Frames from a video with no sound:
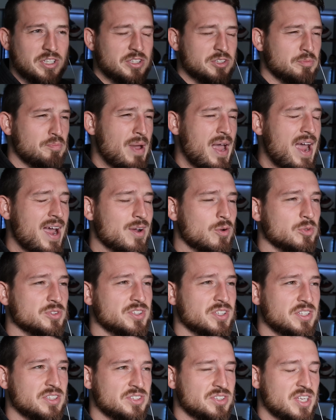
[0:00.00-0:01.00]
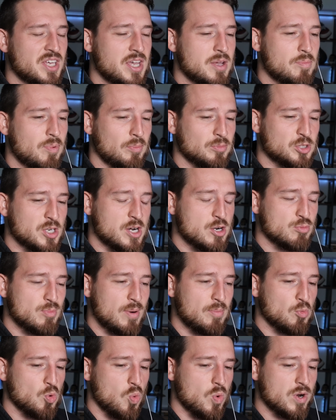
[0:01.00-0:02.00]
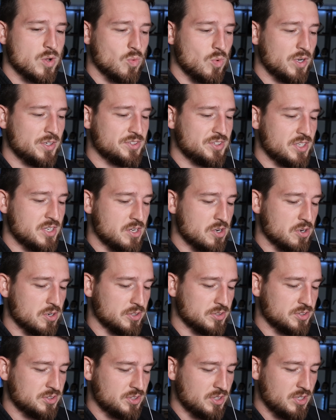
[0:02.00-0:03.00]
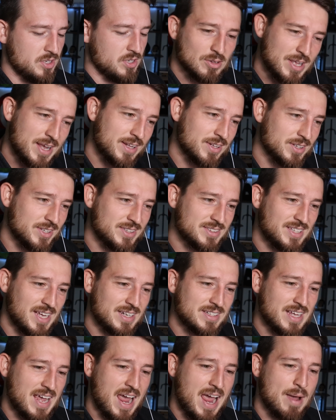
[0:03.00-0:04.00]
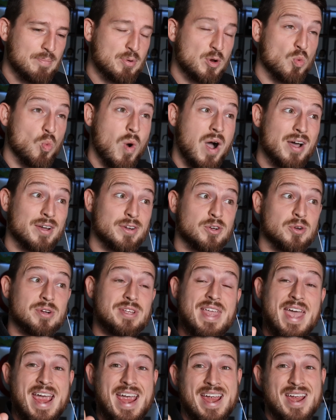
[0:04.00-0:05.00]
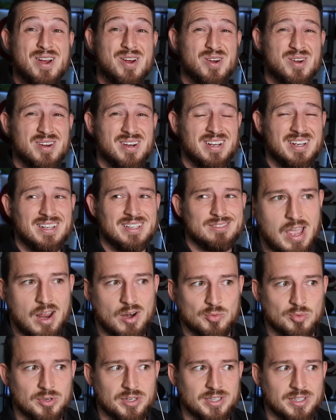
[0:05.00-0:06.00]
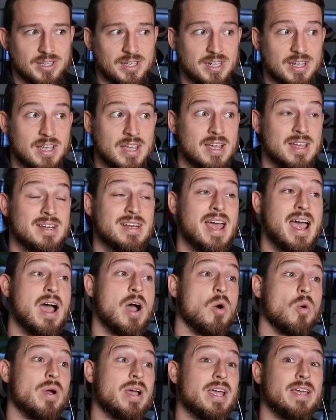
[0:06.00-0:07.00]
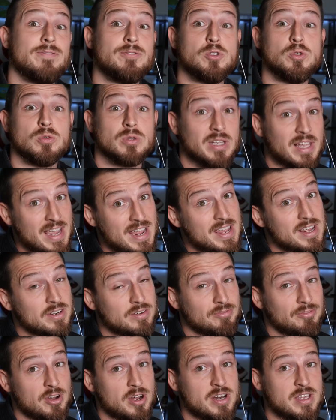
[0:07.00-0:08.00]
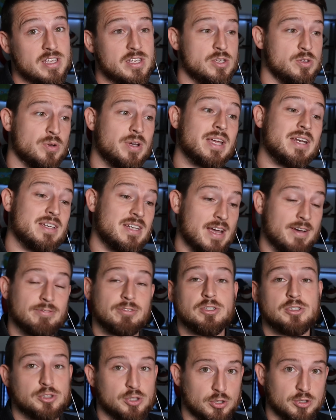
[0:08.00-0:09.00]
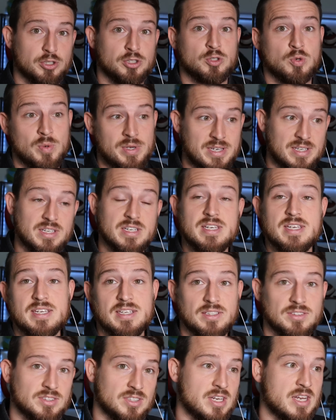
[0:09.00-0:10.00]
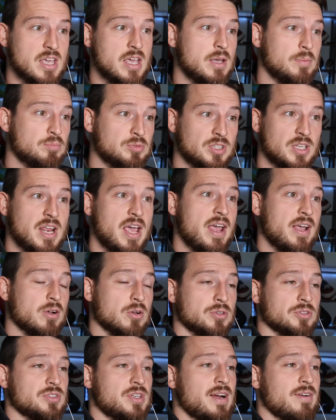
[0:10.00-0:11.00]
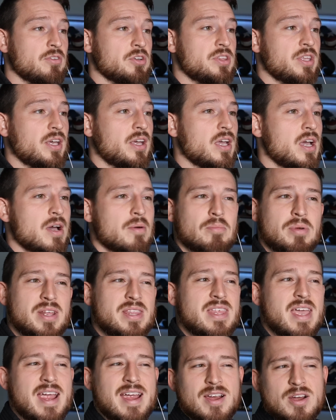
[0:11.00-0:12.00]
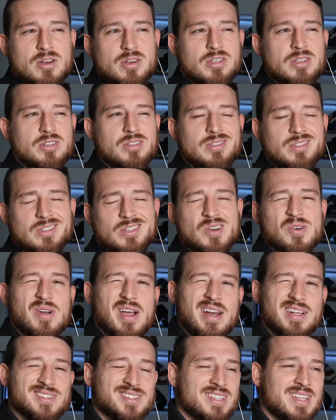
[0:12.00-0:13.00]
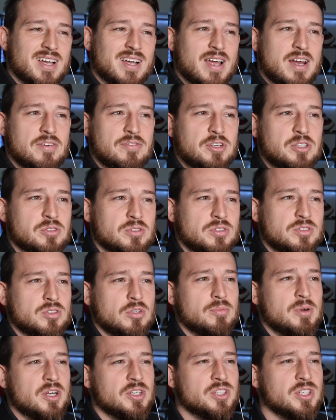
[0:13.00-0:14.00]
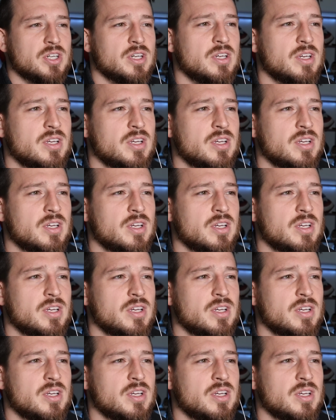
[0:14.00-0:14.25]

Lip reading: was it, his back? Was it his hip? I'm trying to remember what it was that he hurts. How likely is that to happen while you're in the air? Not really. Now, if you land funny, you can definitely start to tweak knees and hips and ankles and everything. But in the air, you don't kind of see that kind of injury so much.